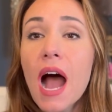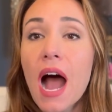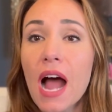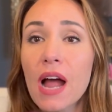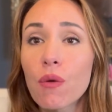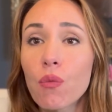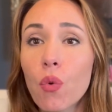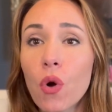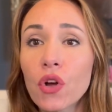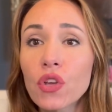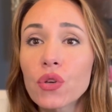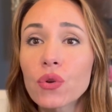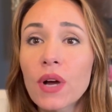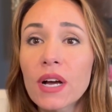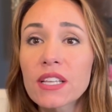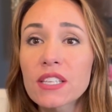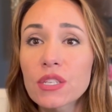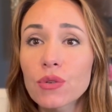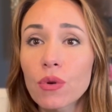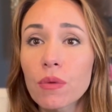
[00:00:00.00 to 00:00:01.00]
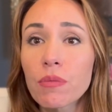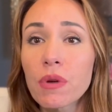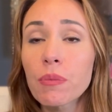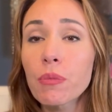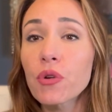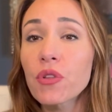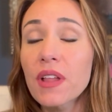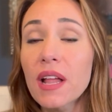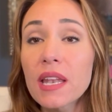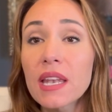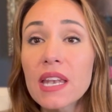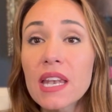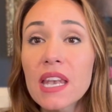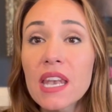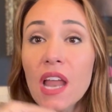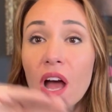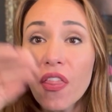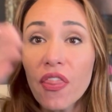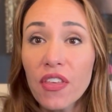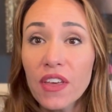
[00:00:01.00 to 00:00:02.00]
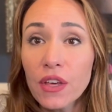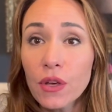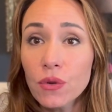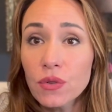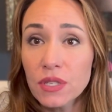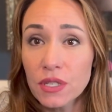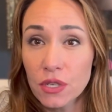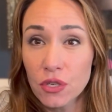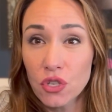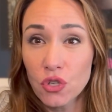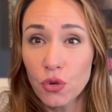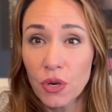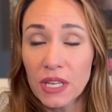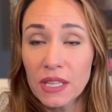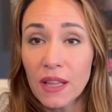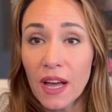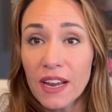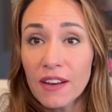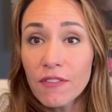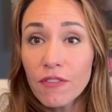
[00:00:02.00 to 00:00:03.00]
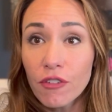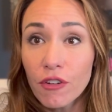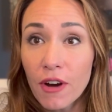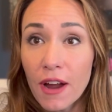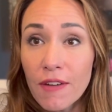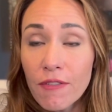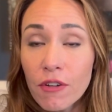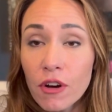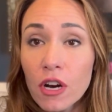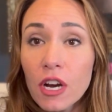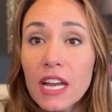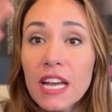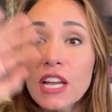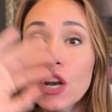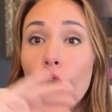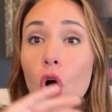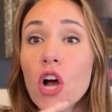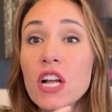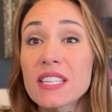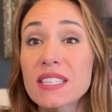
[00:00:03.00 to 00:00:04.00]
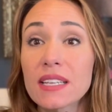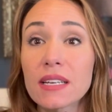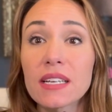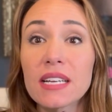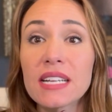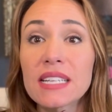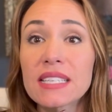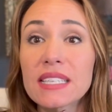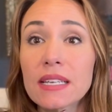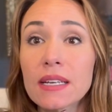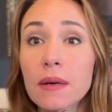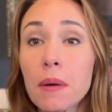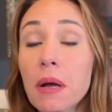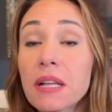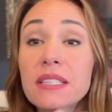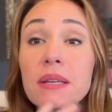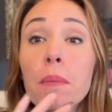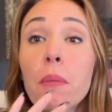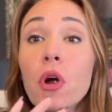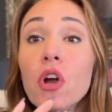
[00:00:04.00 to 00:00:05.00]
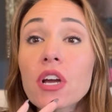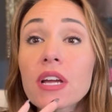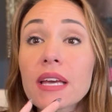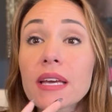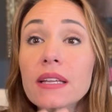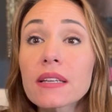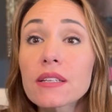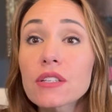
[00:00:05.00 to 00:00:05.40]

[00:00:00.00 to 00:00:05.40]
I want you guys to remember that nothing goes in a straight line forever. It's a market.